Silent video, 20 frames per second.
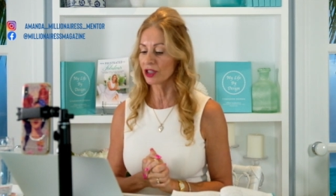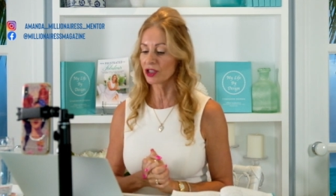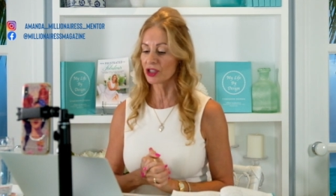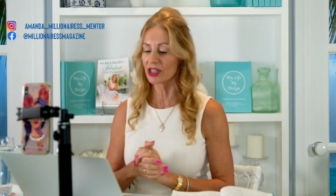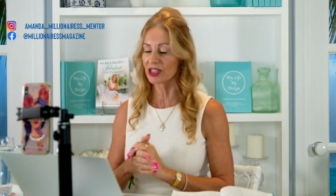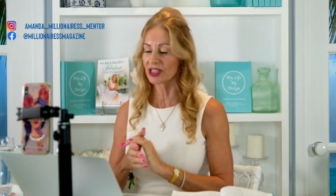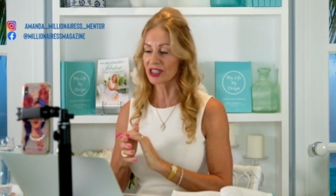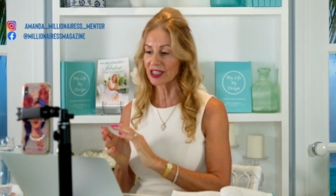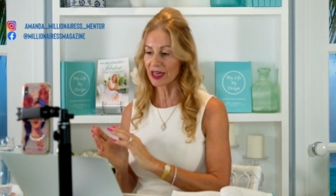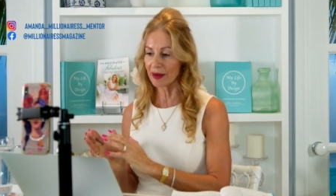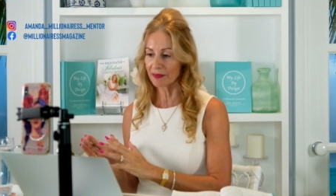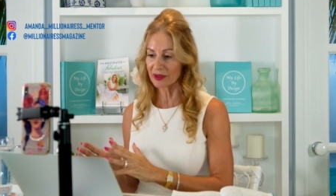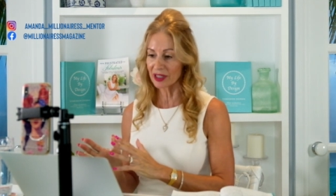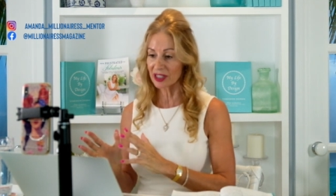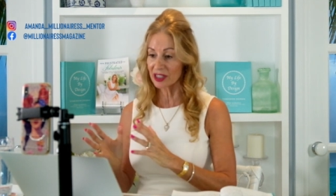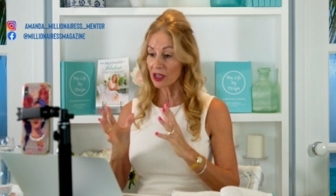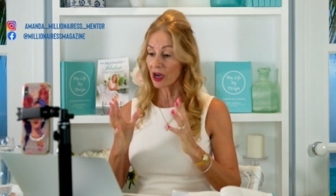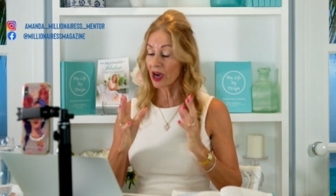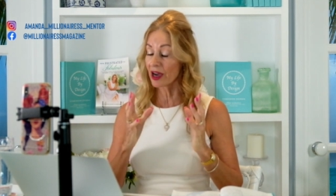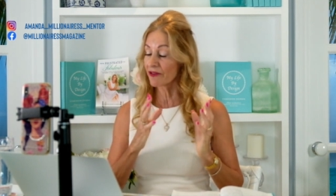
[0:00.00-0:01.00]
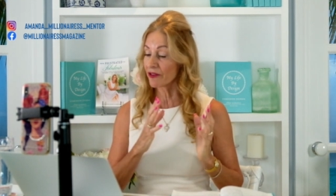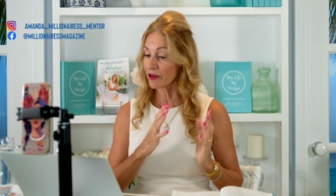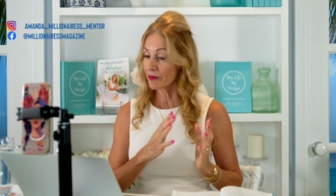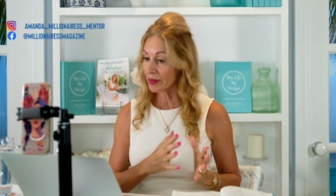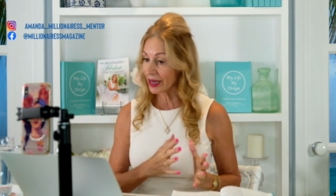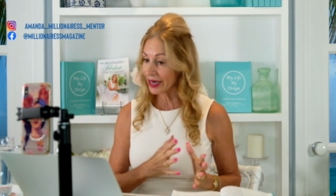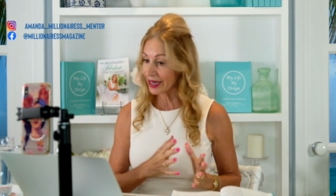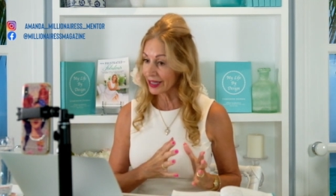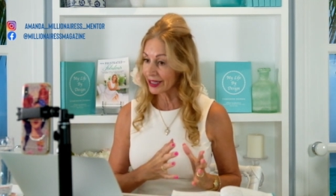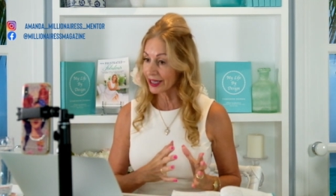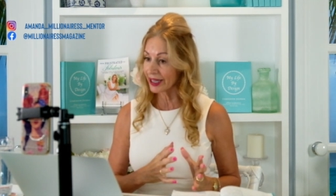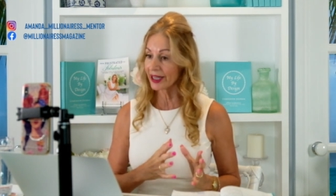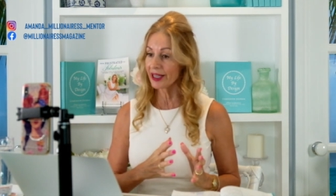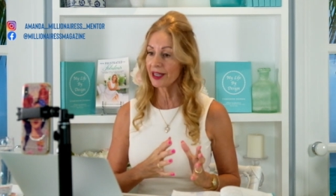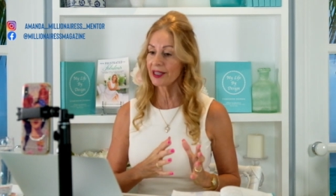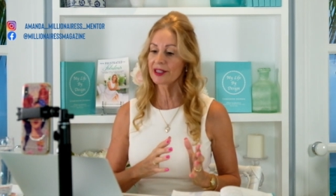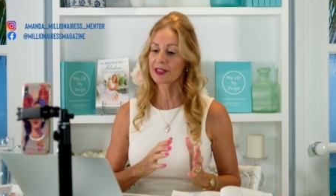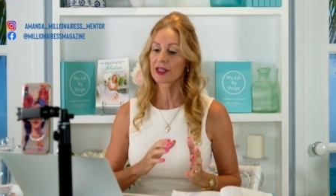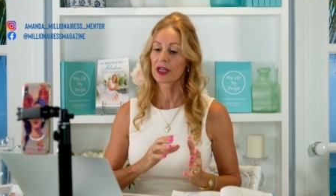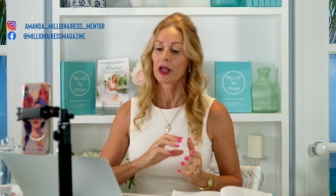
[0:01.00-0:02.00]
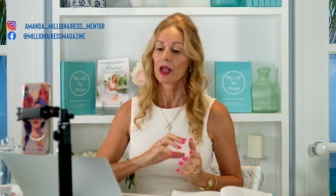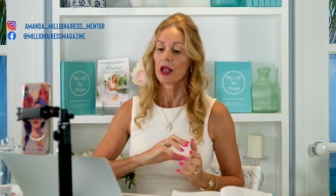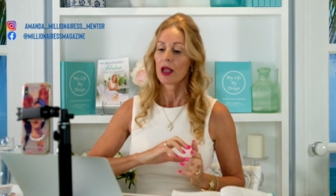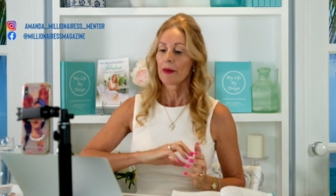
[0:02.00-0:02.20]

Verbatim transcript: and she'd stepped aside for many years,